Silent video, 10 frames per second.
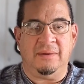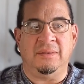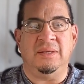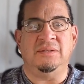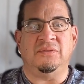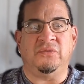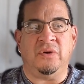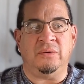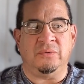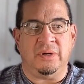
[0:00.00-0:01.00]
He's a
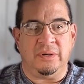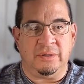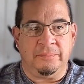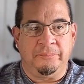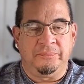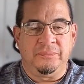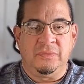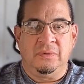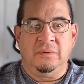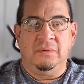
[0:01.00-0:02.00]
front runner
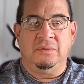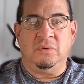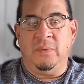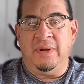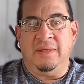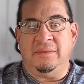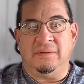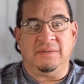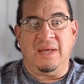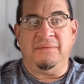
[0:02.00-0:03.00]
to win it. The
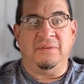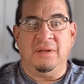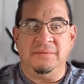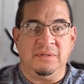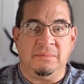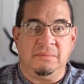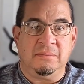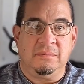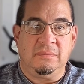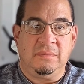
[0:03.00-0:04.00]
staff loves him.
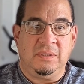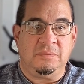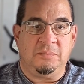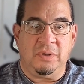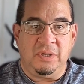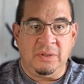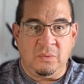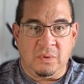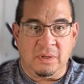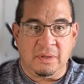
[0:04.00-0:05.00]
He's putting in the
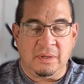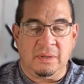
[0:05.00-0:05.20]
work.